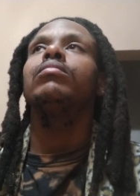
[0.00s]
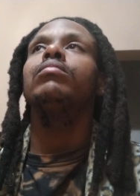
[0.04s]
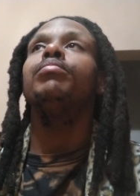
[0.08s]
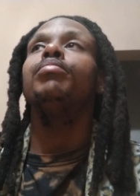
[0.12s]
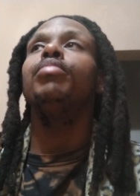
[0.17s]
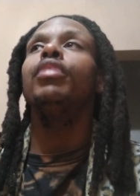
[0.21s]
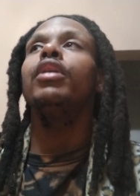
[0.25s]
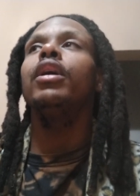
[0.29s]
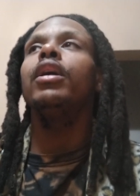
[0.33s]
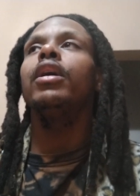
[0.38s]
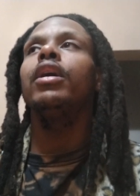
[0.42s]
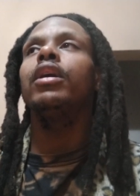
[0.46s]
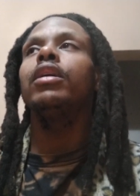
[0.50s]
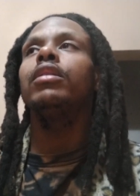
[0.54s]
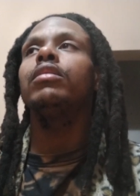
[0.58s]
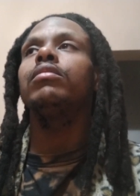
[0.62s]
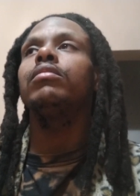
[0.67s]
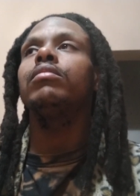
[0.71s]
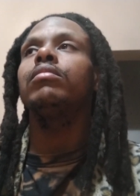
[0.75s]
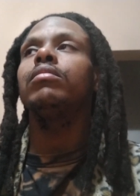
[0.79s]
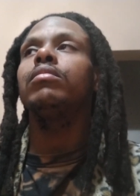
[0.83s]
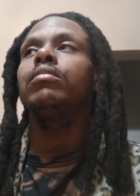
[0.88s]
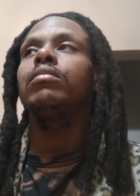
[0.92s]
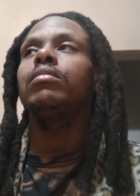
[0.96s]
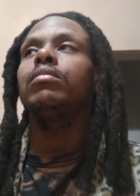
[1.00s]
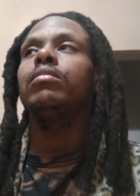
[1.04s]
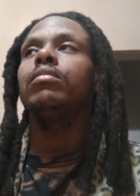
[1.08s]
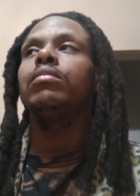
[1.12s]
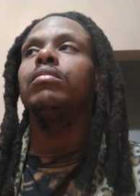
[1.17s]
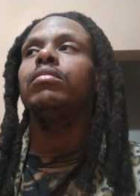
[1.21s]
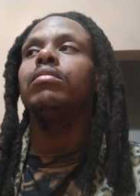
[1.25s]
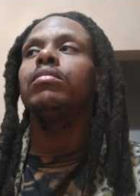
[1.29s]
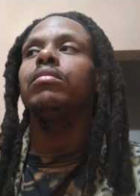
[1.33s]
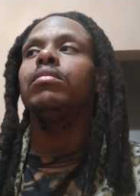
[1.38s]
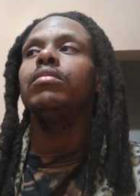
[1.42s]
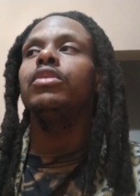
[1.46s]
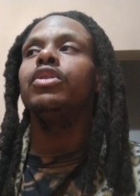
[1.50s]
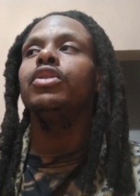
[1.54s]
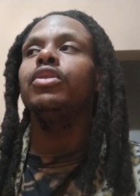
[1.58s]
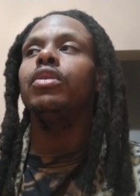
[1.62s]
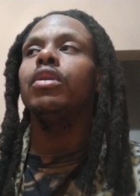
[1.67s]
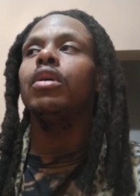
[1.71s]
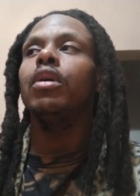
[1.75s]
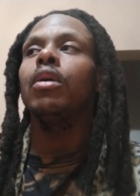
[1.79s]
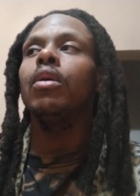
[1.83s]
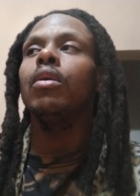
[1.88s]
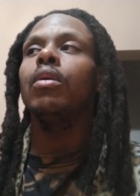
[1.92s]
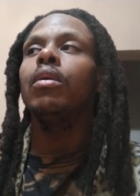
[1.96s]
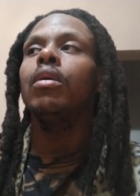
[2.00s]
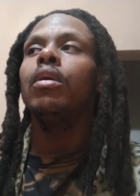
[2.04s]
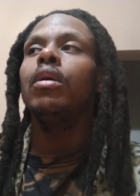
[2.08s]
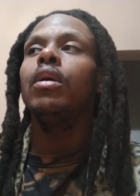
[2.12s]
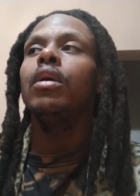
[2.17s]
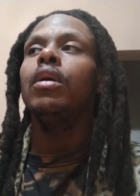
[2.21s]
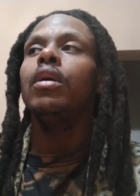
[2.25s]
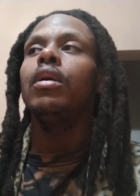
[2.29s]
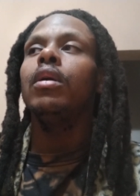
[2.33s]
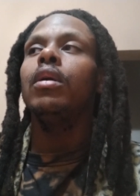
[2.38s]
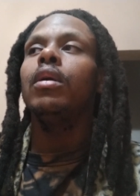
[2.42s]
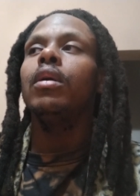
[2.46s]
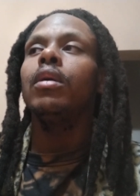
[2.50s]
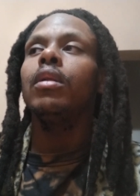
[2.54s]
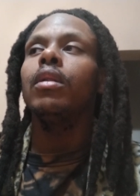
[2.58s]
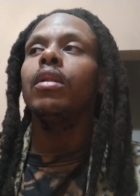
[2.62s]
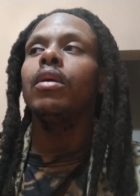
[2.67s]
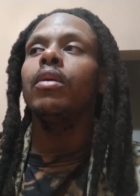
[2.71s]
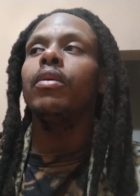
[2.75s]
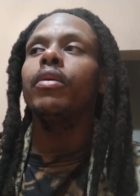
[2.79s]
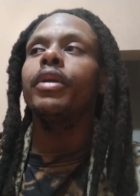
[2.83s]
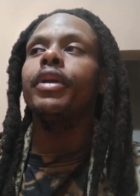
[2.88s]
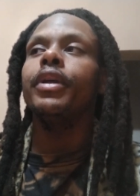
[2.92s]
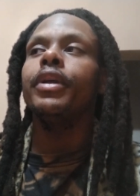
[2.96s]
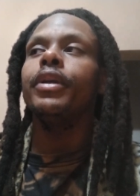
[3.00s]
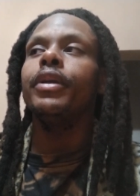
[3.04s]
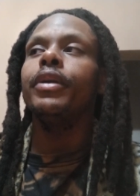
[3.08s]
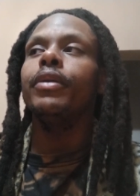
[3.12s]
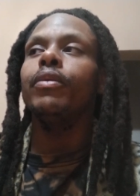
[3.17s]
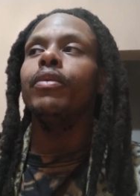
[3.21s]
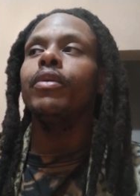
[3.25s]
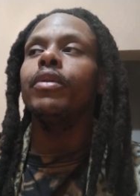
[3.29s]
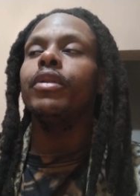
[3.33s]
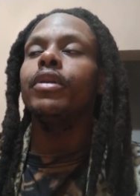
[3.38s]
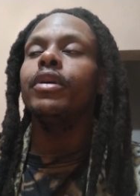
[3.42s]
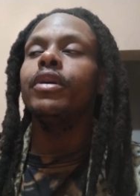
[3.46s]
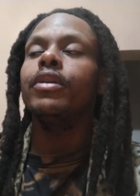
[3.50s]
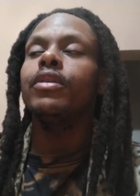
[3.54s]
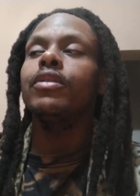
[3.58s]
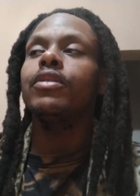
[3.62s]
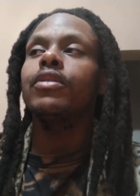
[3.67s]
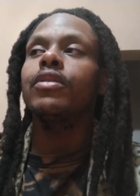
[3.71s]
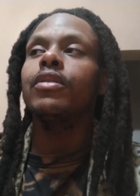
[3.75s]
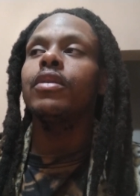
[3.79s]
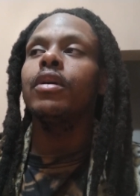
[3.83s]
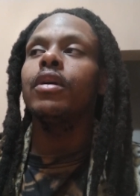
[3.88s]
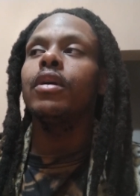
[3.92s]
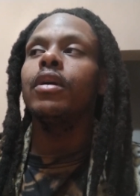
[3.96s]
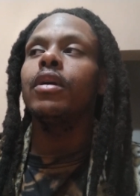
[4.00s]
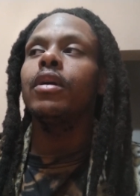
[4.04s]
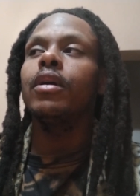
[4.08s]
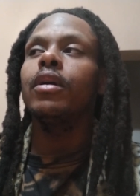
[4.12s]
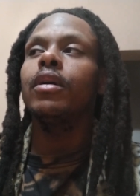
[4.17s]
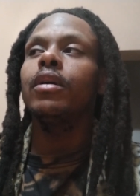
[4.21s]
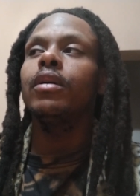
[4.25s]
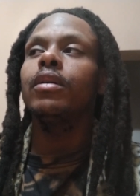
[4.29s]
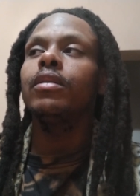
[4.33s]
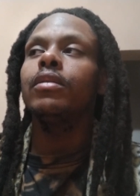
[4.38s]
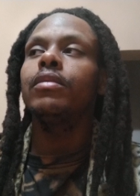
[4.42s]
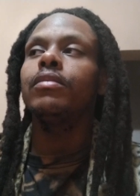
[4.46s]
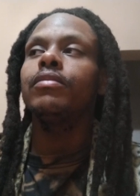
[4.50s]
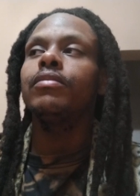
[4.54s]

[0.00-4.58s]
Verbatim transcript: but you know, Loki with his uh